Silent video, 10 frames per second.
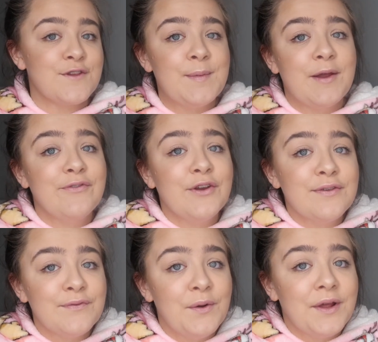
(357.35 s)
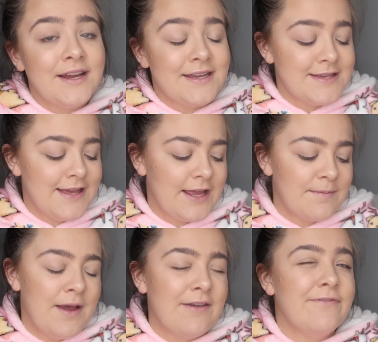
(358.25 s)
So my first folder is like
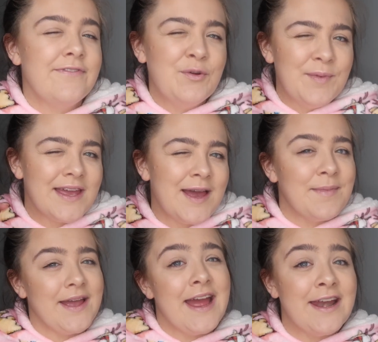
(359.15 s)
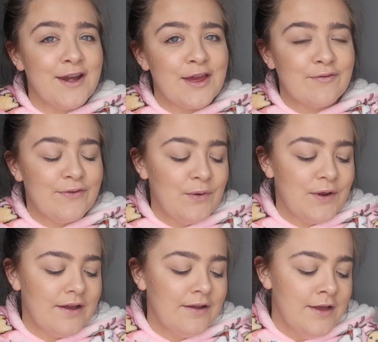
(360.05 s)
my filming and my editing
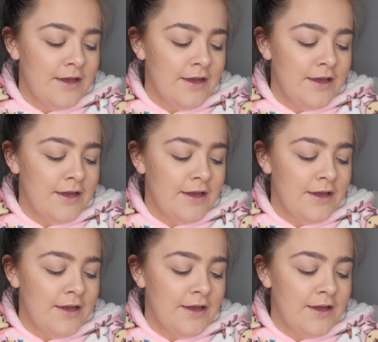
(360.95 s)
folder.